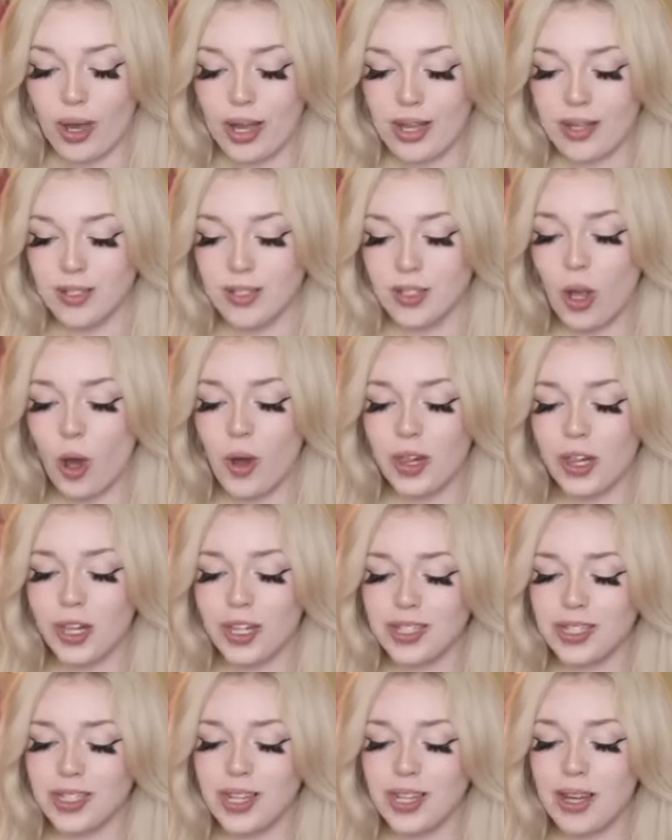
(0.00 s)
Okay, so it
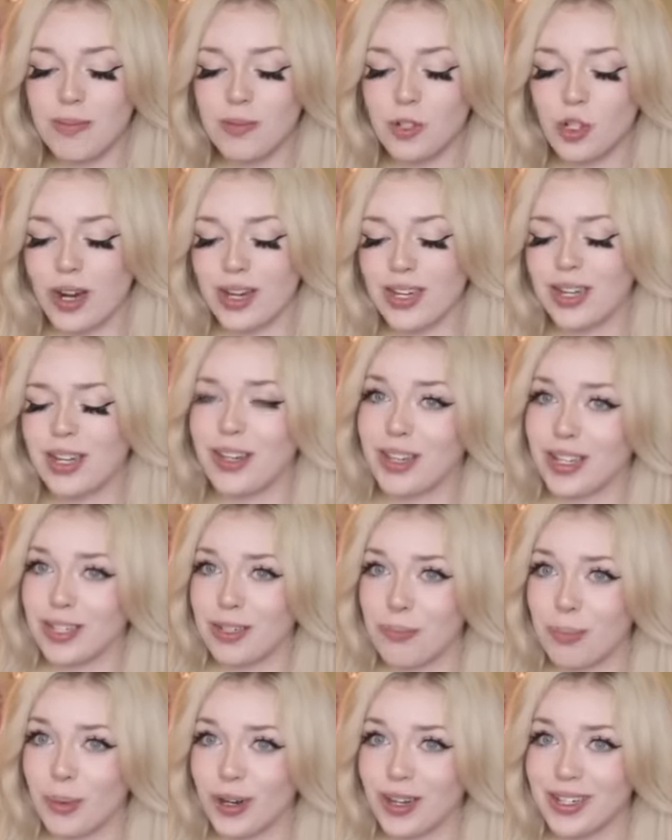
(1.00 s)
looks like I'm trying to
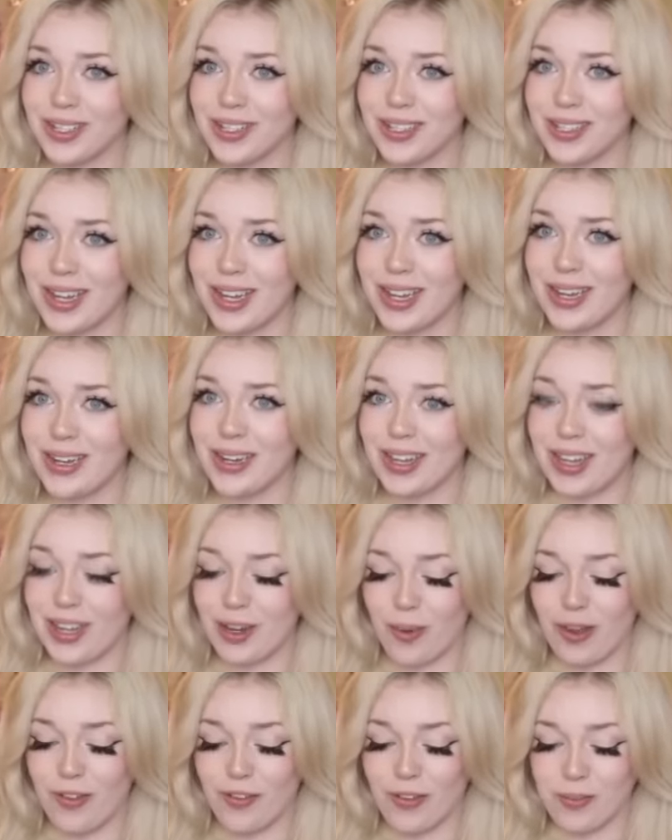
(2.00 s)
collect books and get
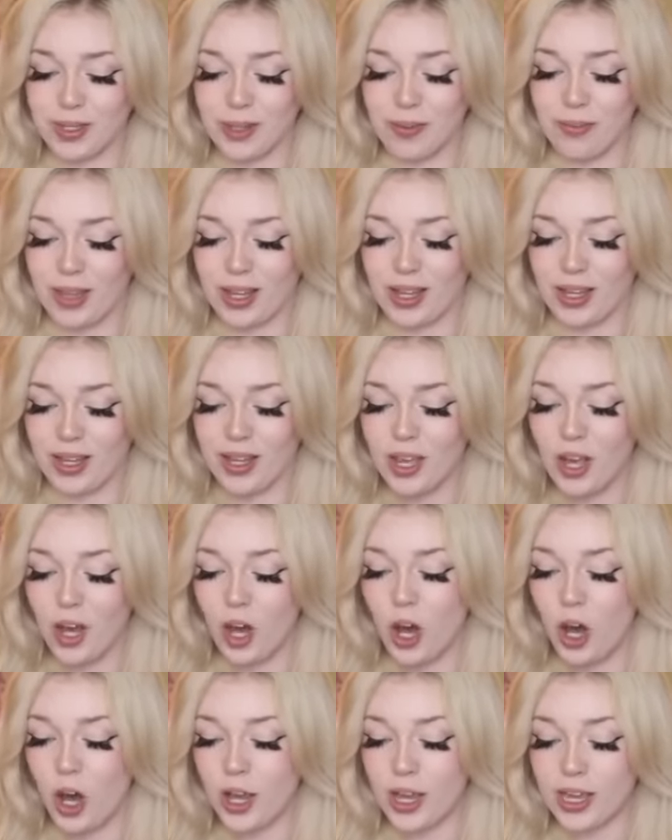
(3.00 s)
away from something.
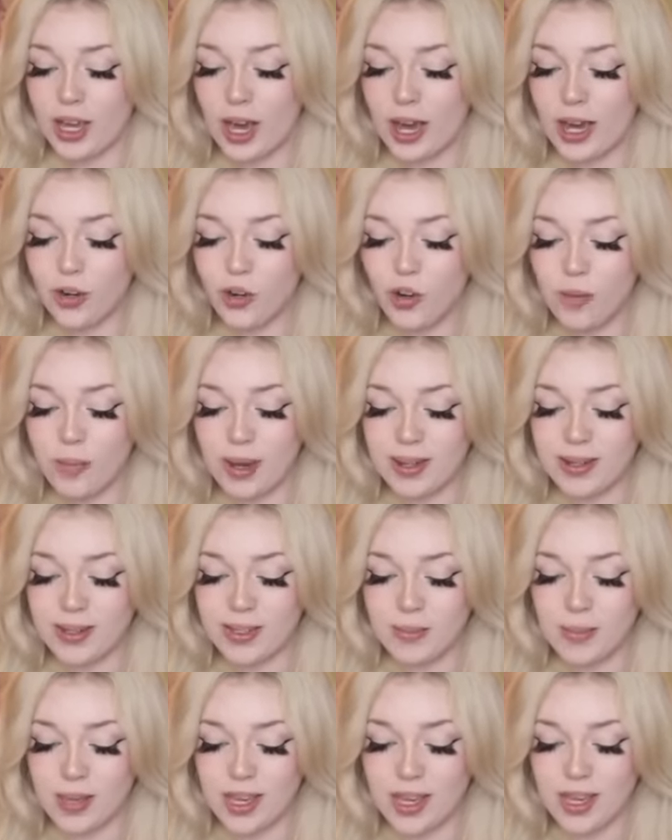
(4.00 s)
It kind of
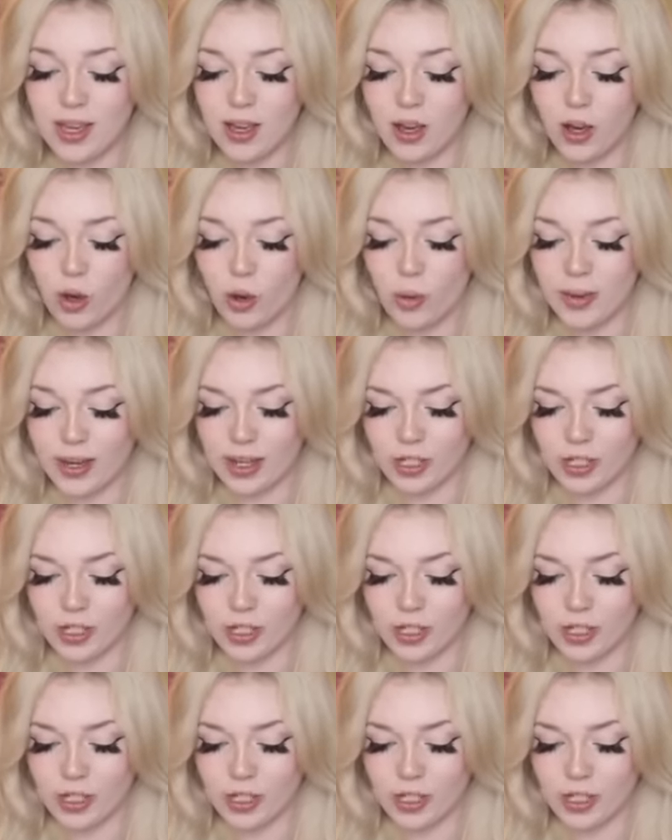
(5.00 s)
reminds me, oh my